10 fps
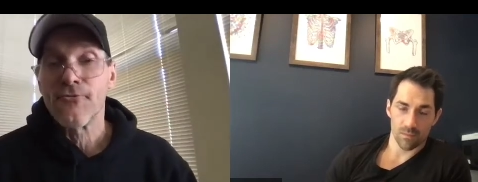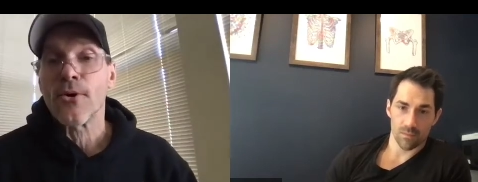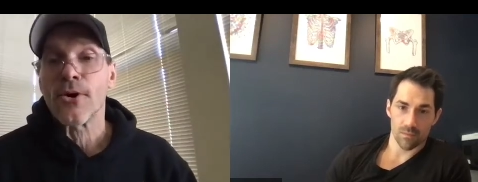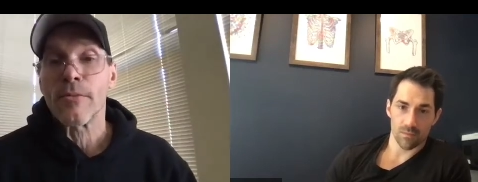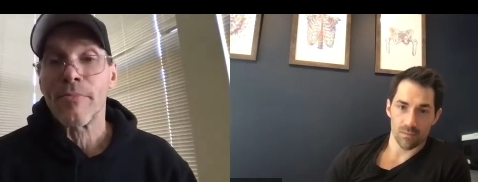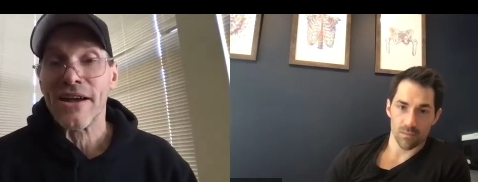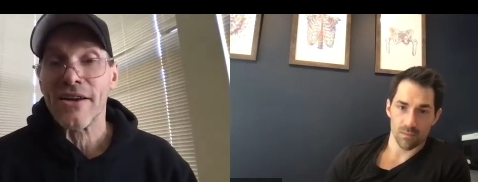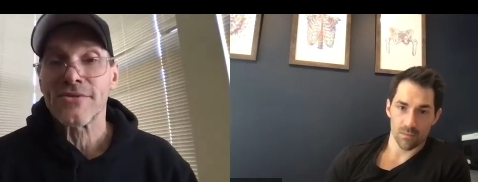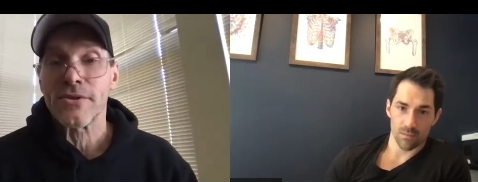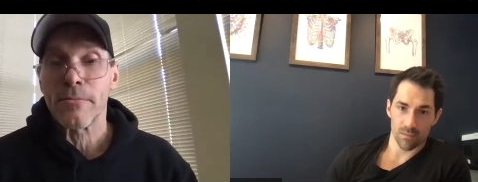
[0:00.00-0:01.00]
Speaker 1: 400
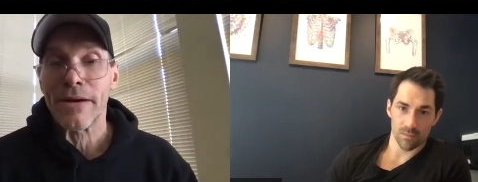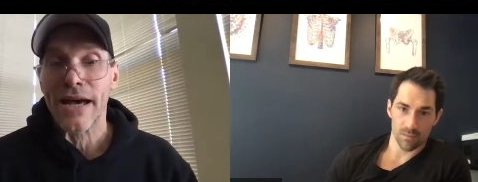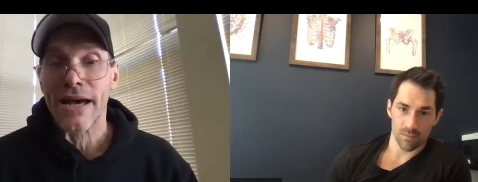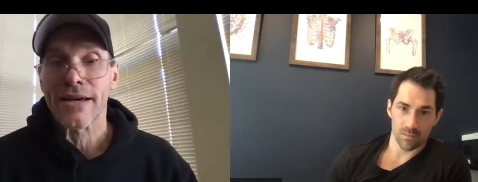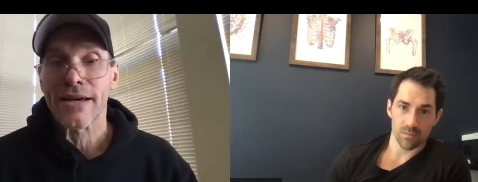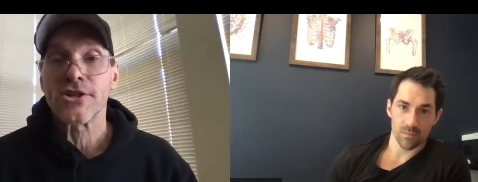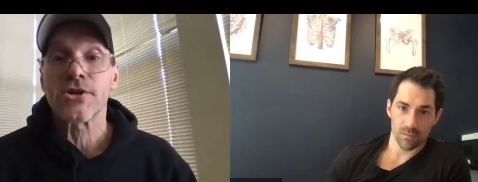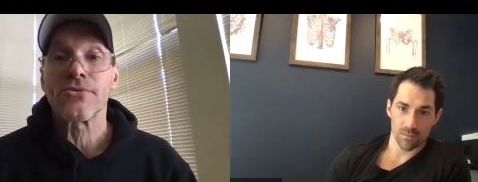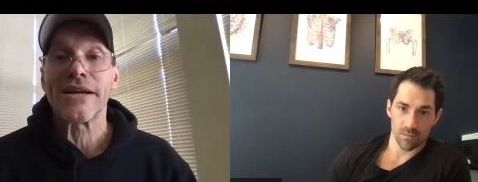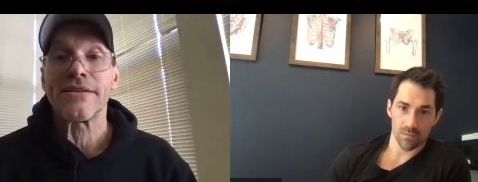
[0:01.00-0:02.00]
pounds on their back to
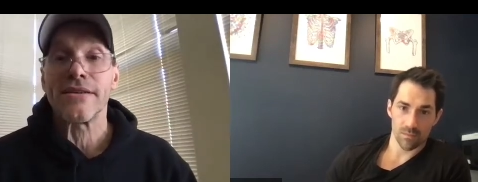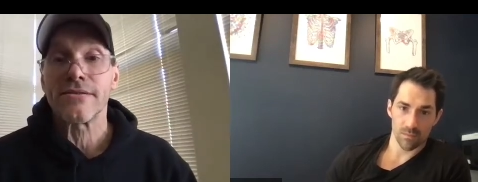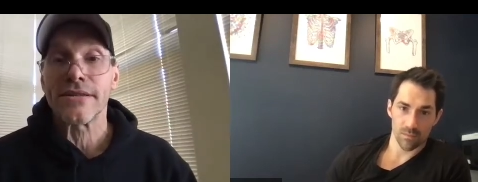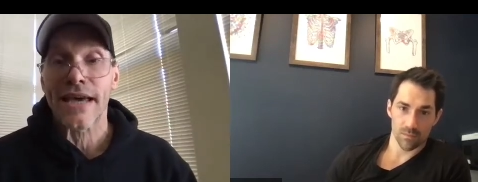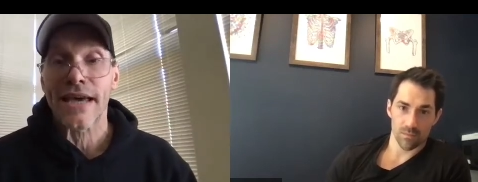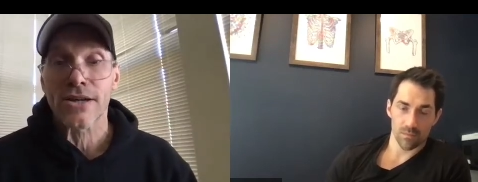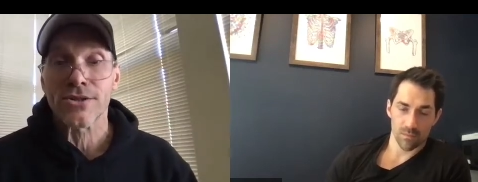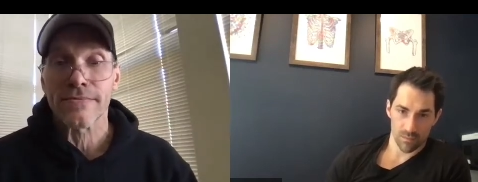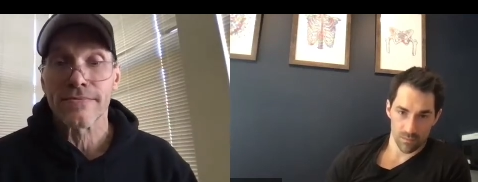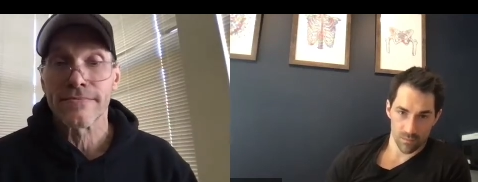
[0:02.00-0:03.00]
create the yielding
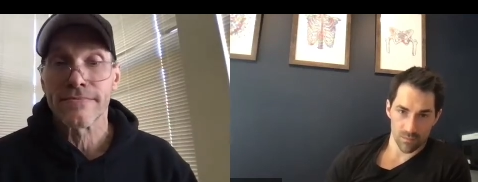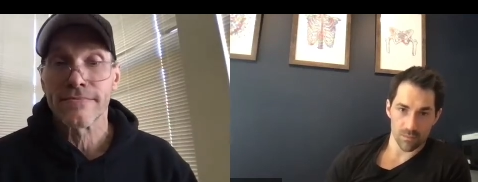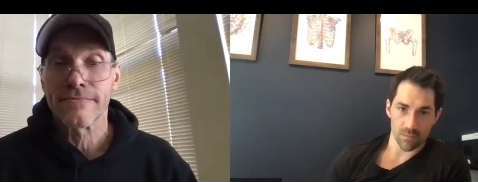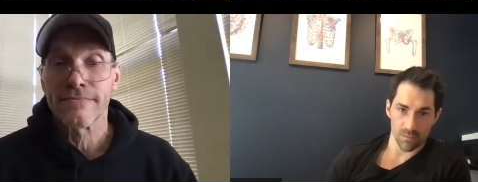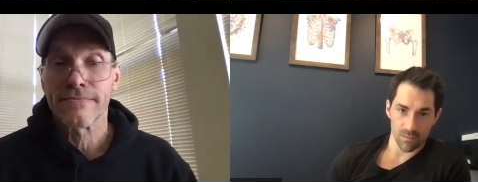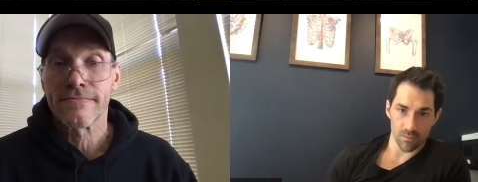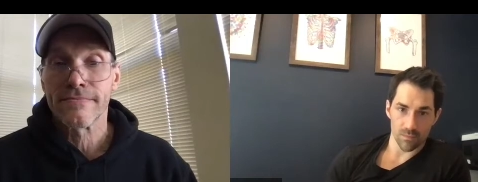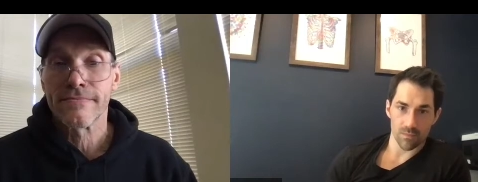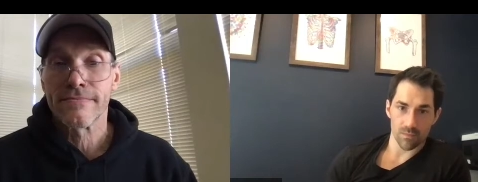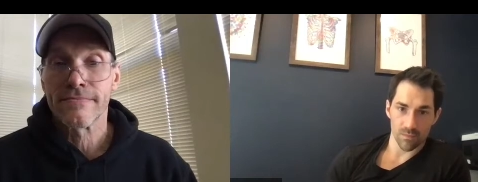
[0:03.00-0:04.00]
action. Mm-hmm.
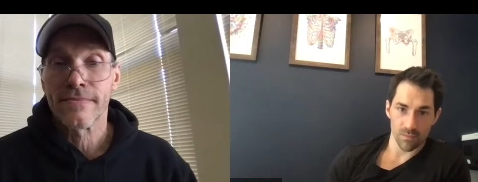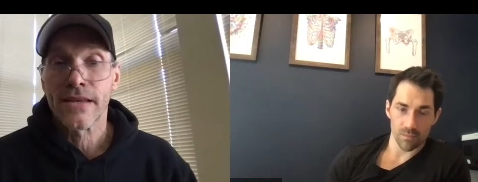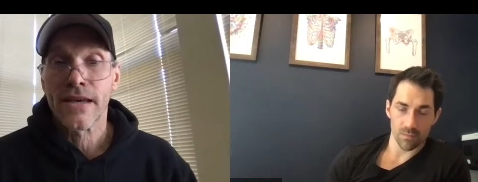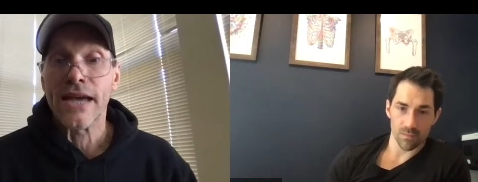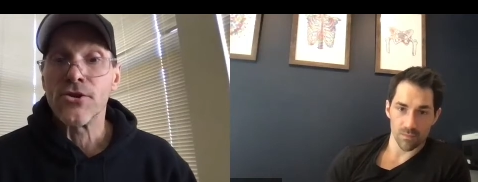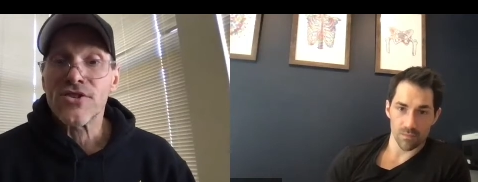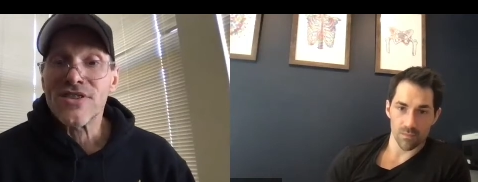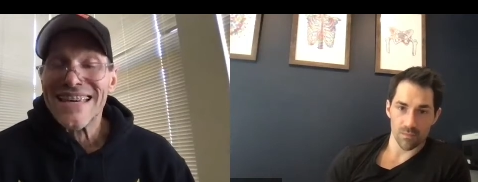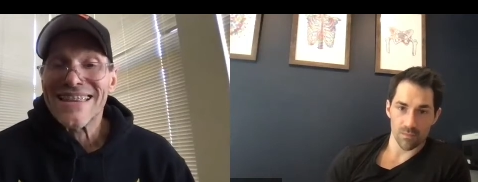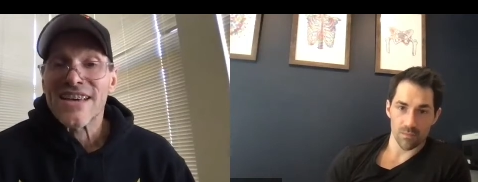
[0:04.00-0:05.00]
And you'll
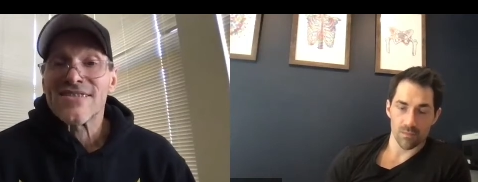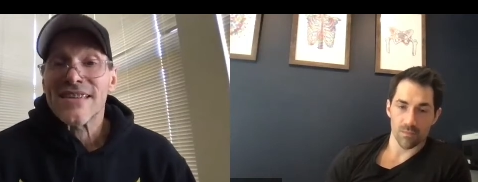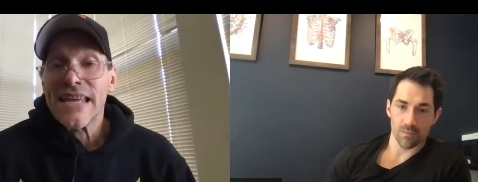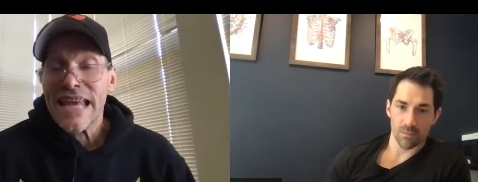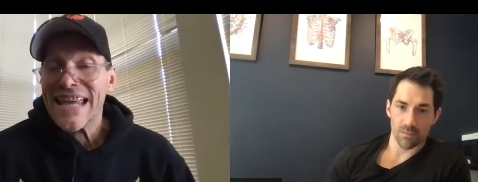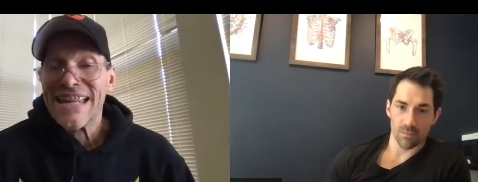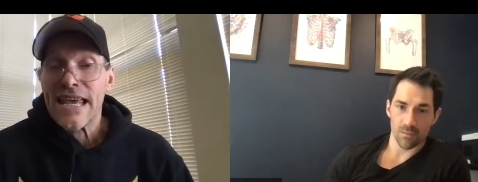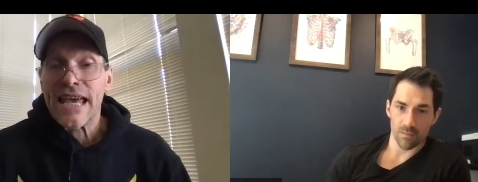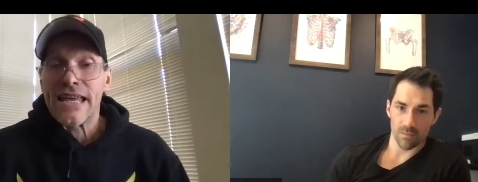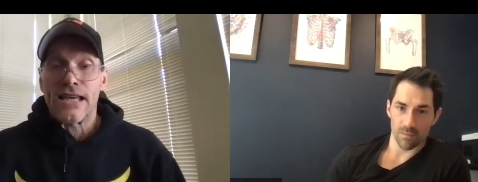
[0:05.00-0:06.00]
see this, and, and
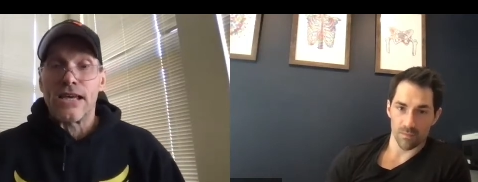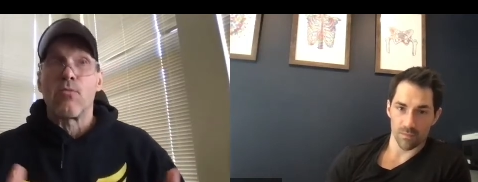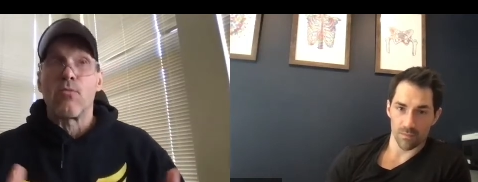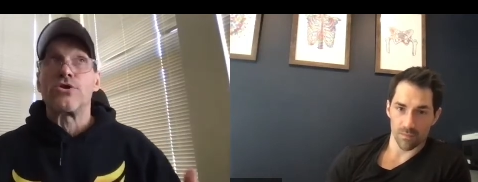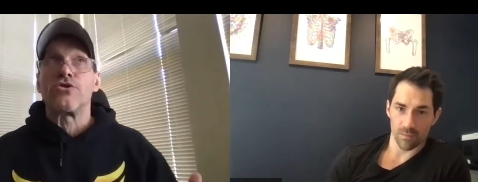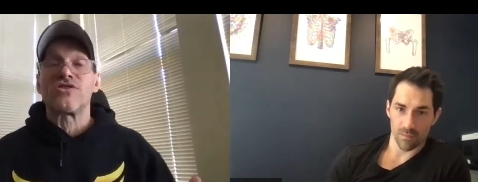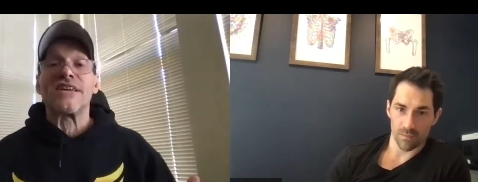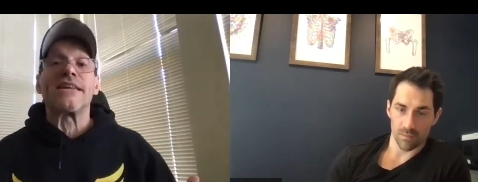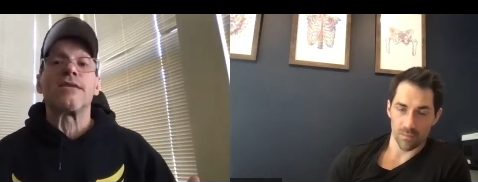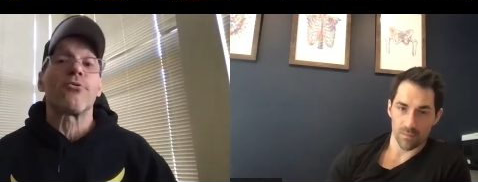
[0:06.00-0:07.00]
uh, you'll
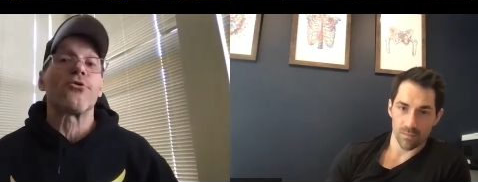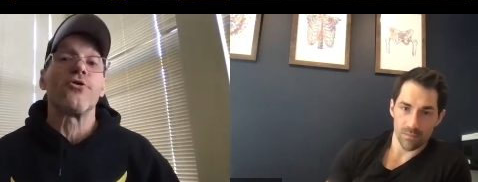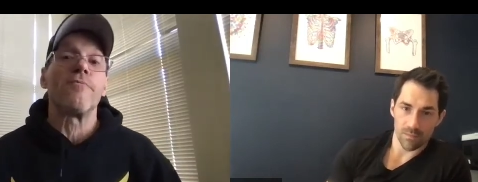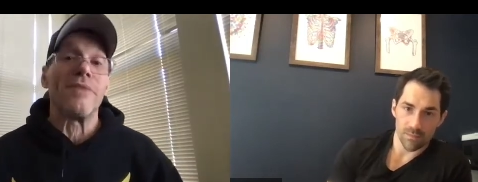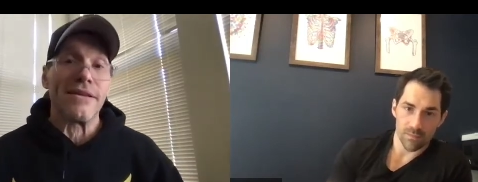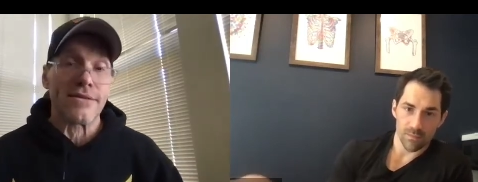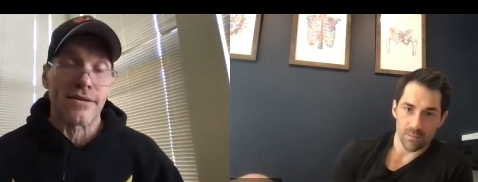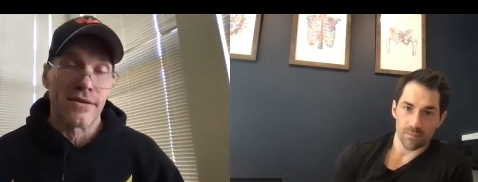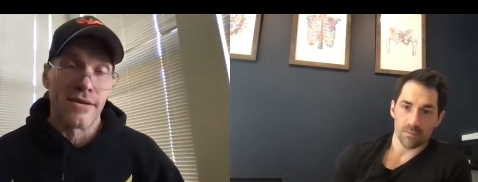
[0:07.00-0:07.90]
see an improvement